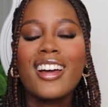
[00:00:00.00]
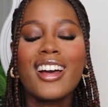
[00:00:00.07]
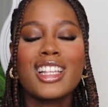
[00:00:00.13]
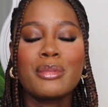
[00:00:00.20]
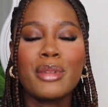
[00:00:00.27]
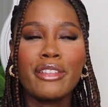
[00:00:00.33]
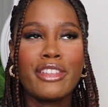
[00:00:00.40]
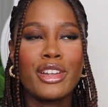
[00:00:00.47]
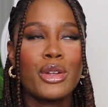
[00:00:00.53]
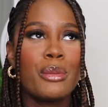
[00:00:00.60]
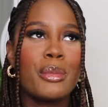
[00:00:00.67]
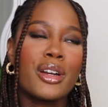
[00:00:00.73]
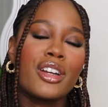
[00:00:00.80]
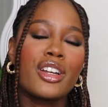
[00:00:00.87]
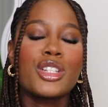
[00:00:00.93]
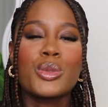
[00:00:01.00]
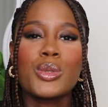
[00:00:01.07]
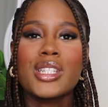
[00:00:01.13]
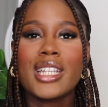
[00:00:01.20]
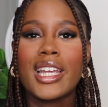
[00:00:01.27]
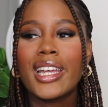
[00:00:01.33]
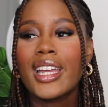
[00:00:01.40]
as my fellow Americans
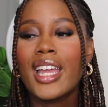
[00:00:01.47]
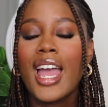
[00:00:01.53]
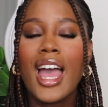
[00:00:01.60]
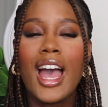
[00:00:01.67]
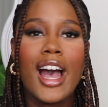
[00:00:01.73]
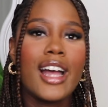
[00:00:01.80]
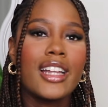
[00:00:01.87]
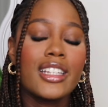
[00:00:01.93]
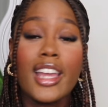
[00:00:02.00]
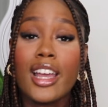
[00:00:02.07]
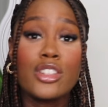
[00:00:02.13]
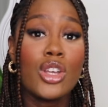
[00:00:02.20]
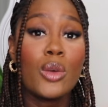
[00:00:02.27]
would say and yeah